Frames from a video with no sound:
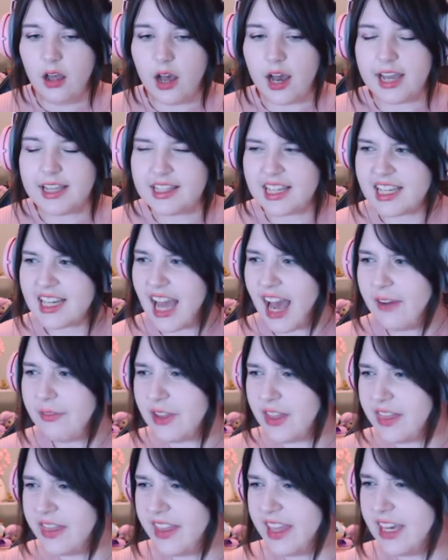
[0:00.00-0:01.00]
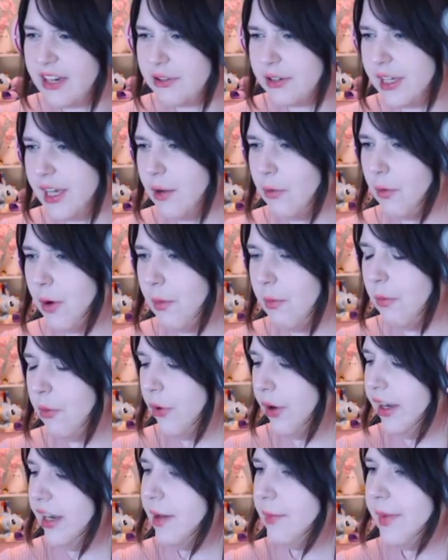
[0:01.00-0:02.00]
I did have a theory at one
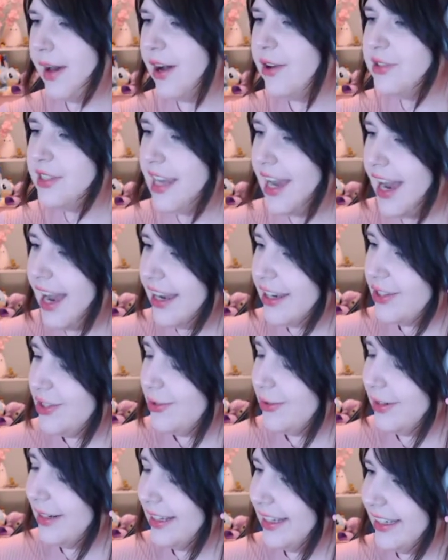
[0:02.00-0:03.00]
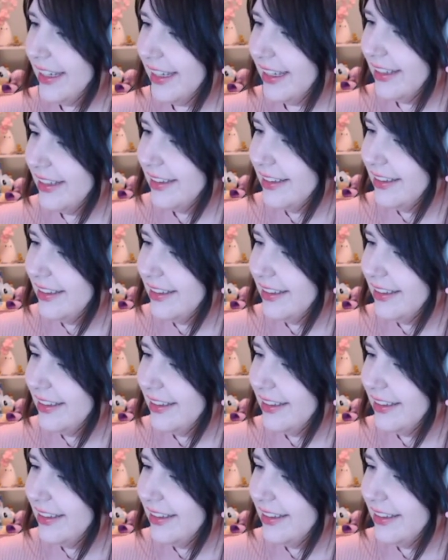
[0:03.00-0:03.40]
point about it actually.